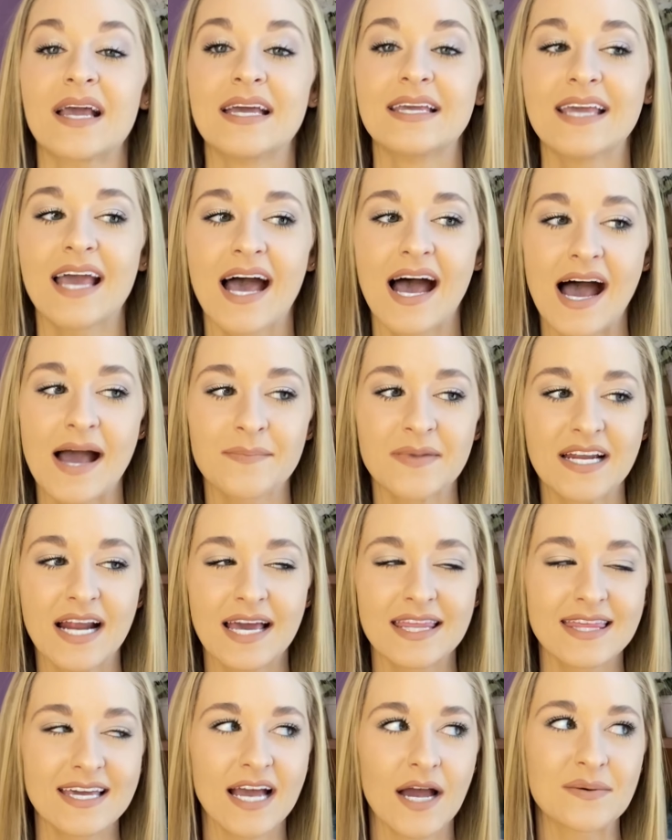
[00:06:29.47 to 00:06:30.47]
yeah i mean
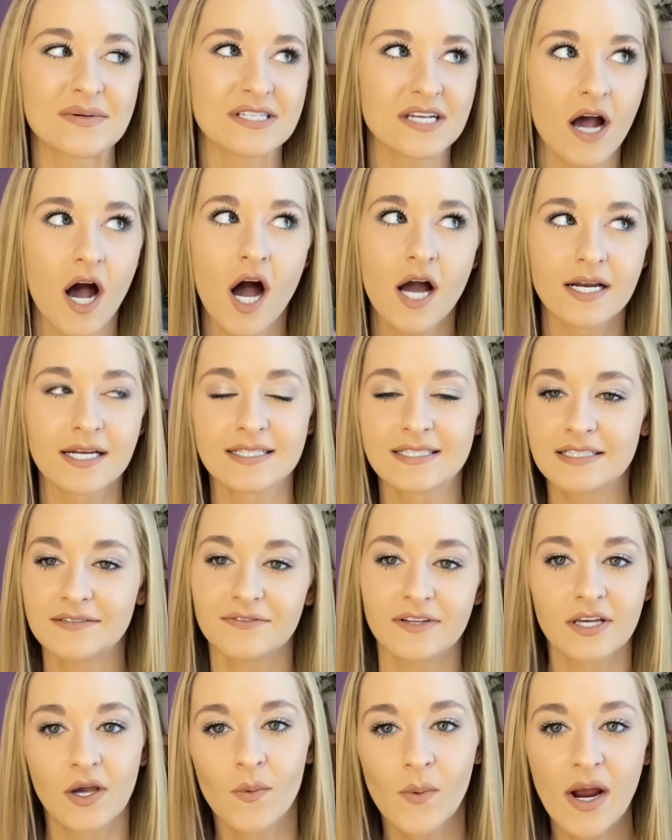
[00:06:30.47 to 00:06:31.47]
i think i was
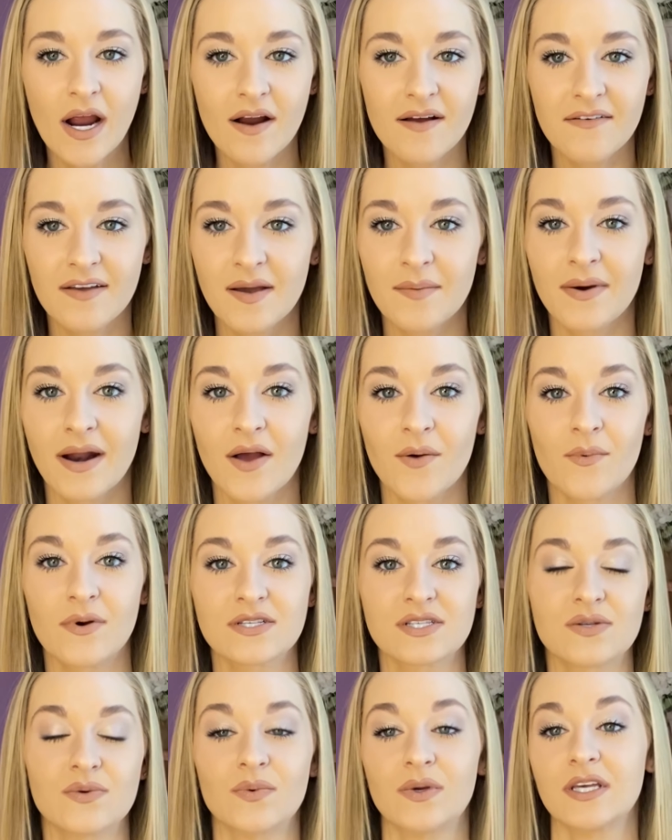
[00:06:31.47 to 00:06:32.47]
cognitively aware of it but i
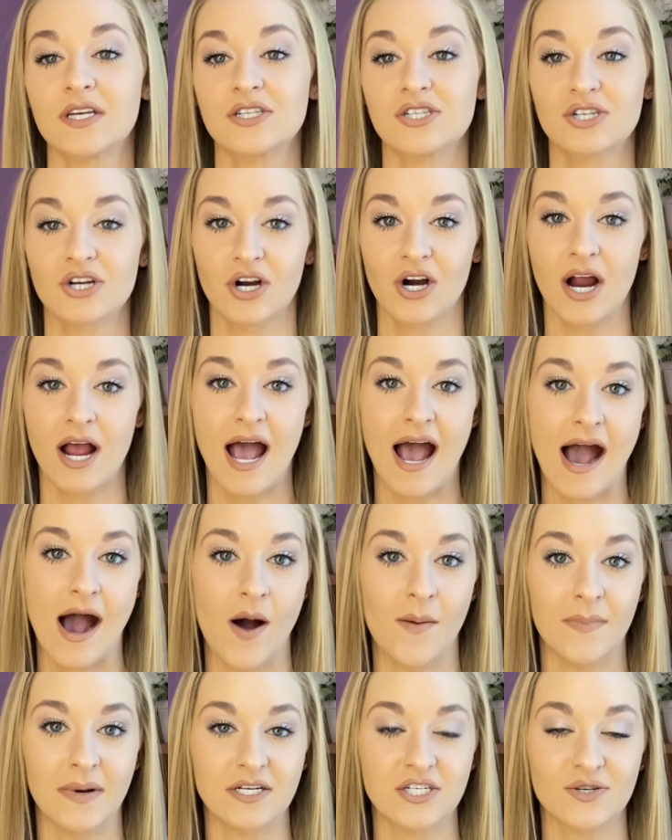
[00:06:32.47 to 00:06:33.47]
wasn't really sure
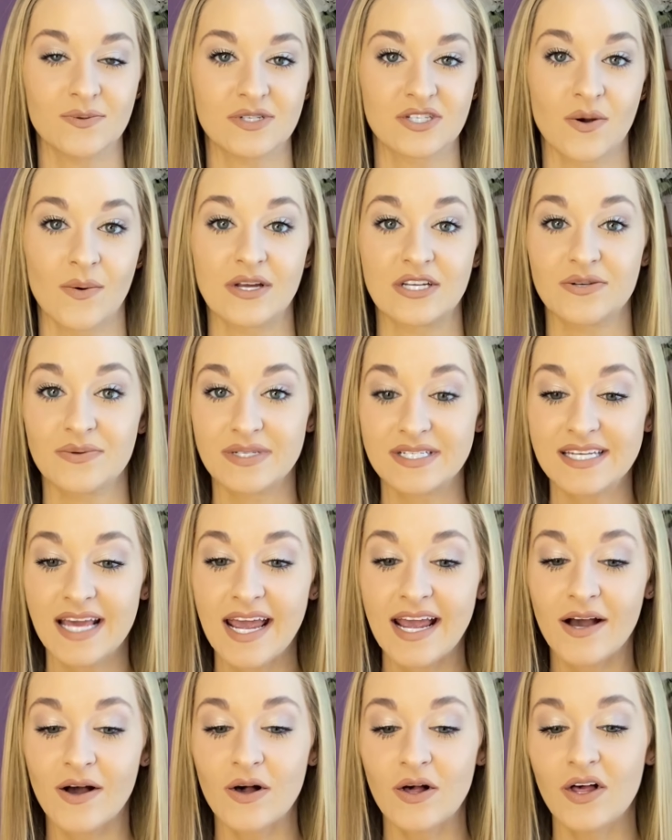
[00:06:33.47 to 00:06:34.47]
how much it was going to
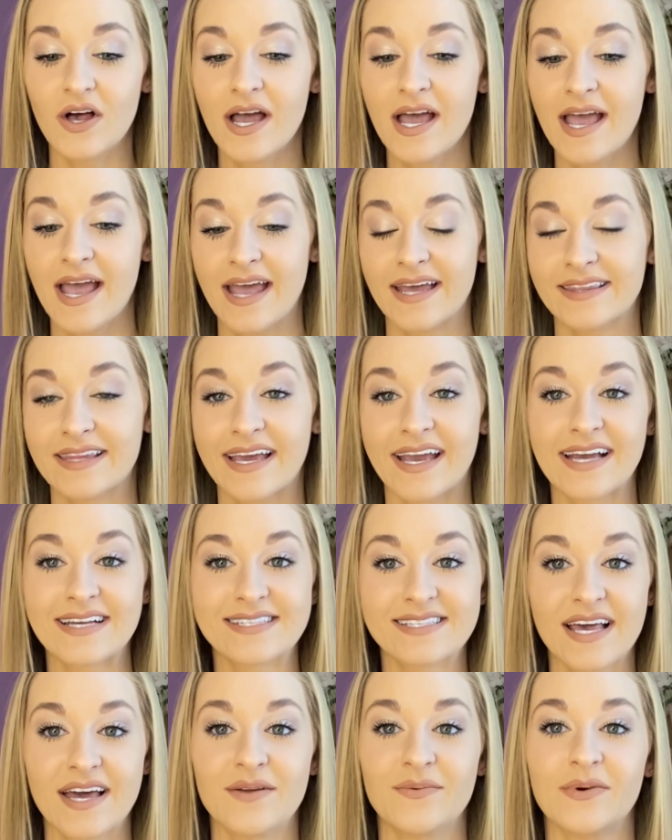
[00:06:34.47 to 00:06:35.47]
entail and like i
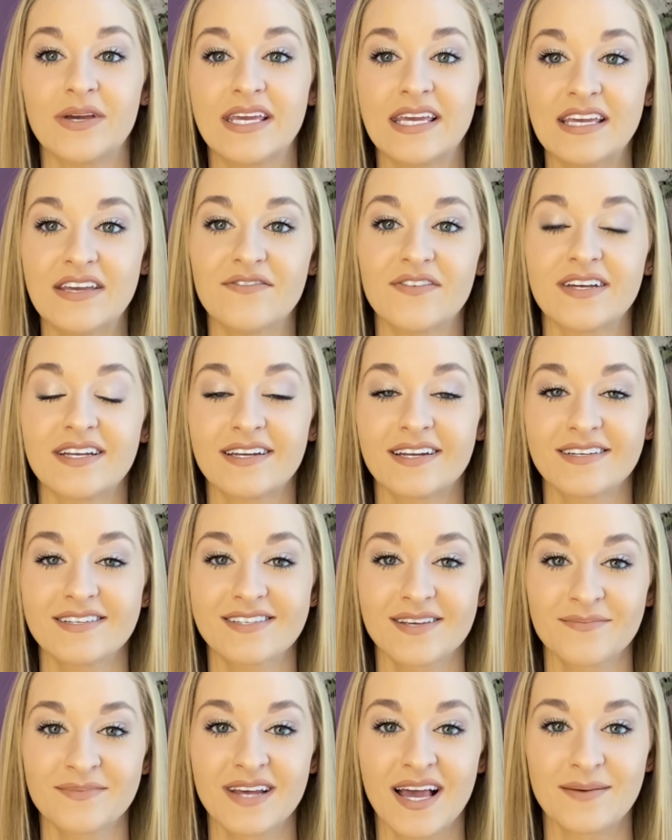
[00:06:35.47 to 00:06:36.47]
said we even
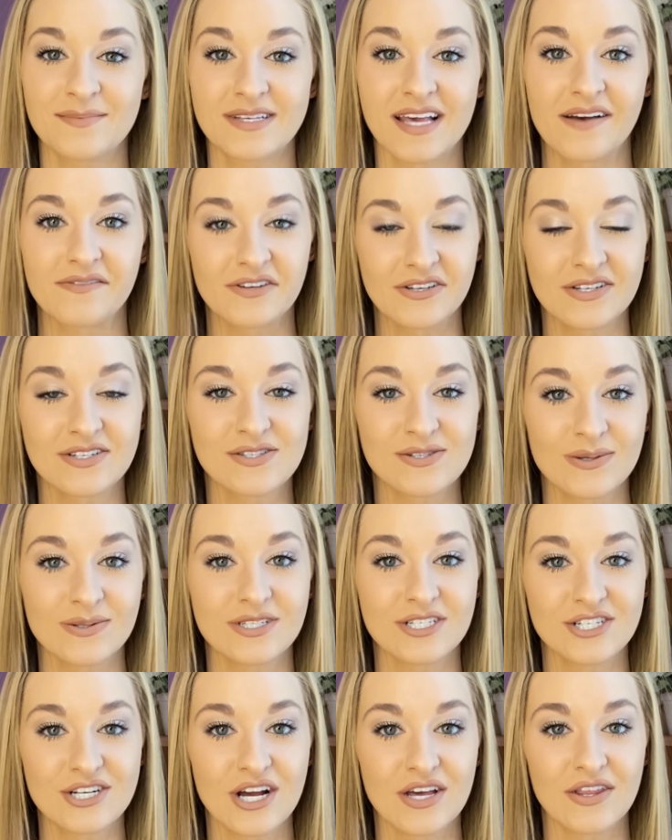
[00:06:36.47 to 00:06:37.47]
sometimes have to
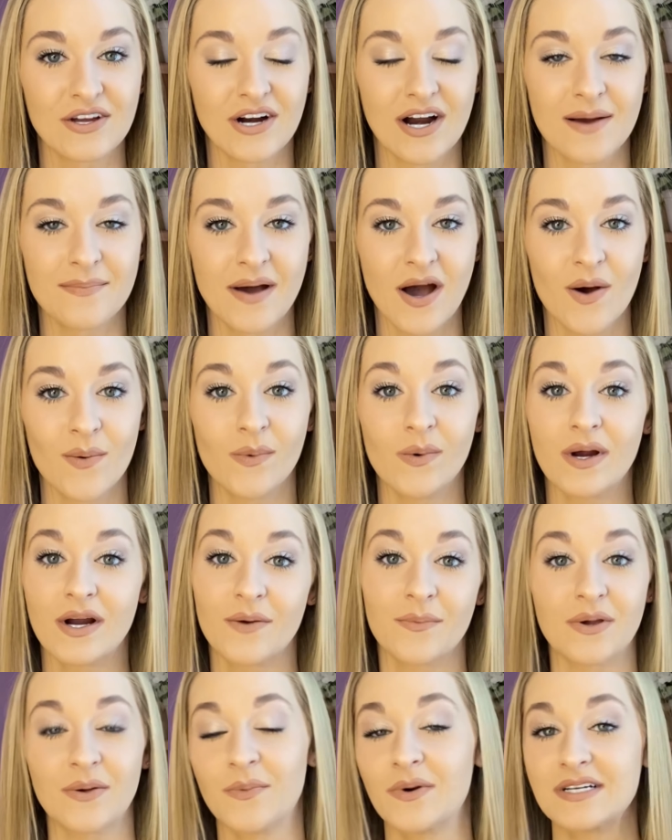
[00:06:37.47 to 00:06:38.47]
consult each other about
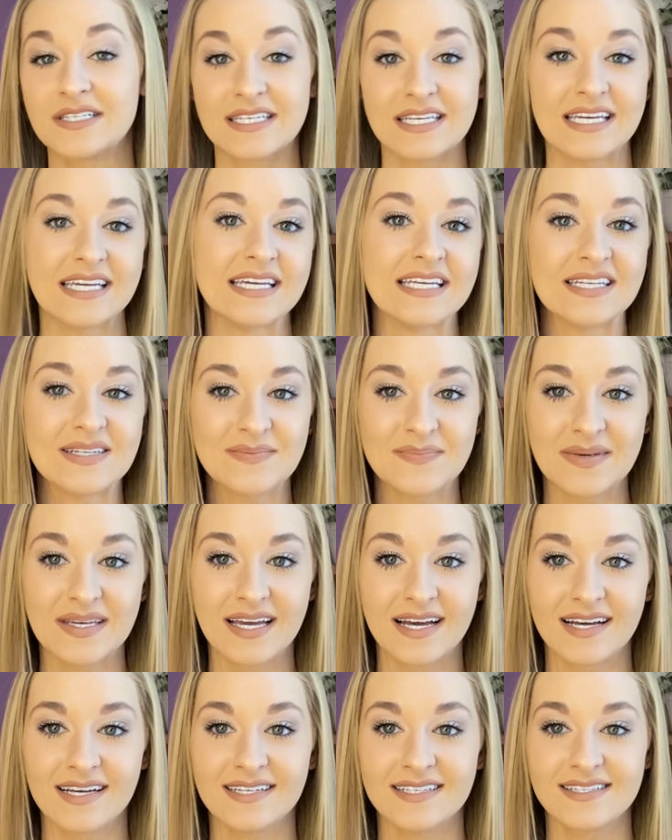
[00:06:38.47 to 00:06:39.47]
where we want to eat
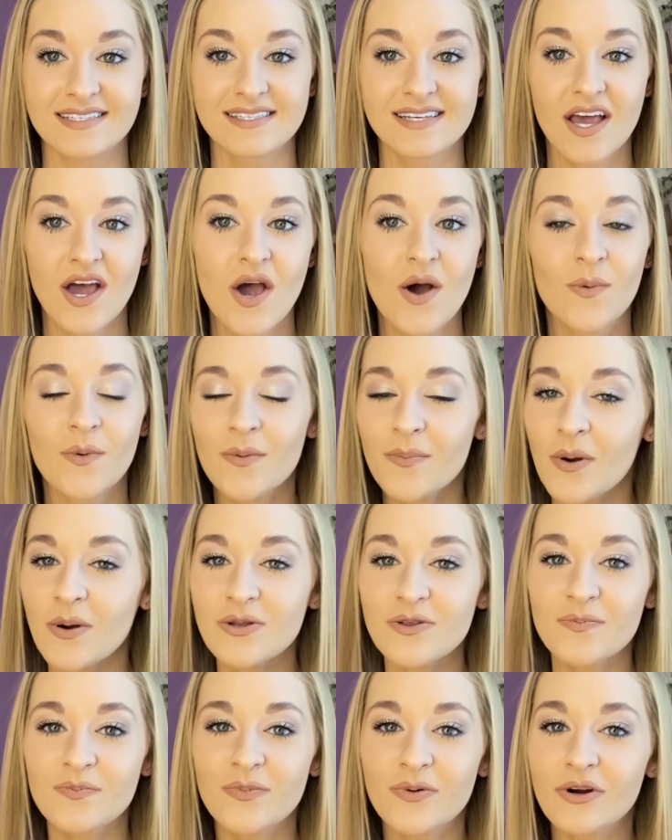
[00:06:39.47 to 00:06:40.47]
because we're
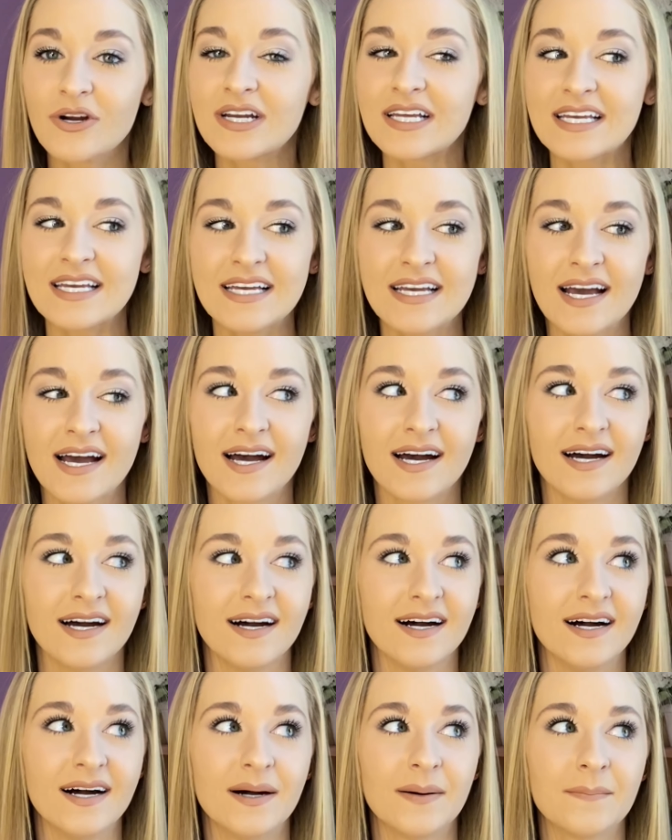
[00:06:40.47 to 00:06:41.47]
both pretty
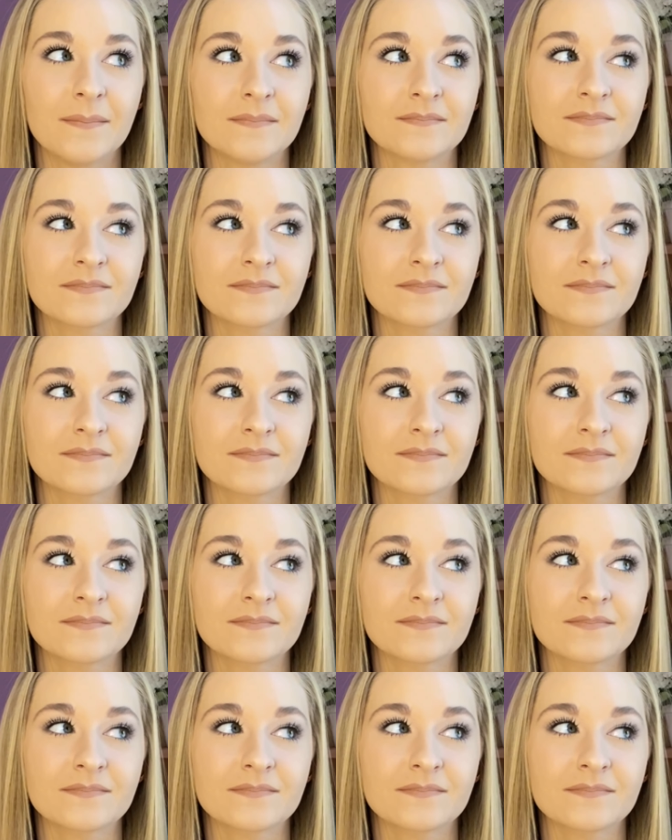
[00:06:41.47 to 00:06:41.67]
uh